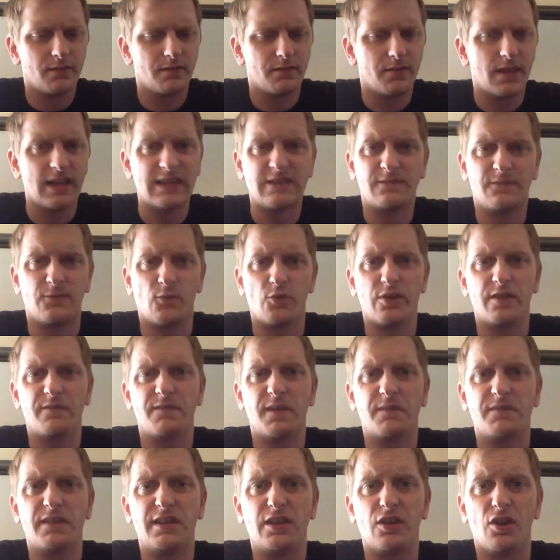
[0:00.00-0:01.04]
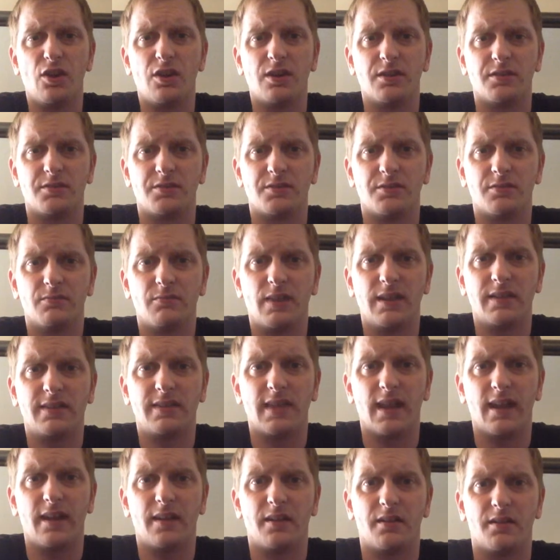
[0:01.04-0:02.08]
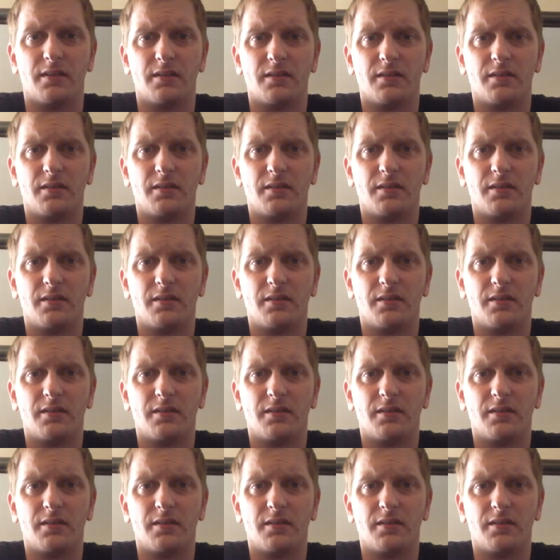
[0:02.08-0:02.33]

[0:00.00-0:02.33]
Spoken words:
that's 40, 50 yards. Right there.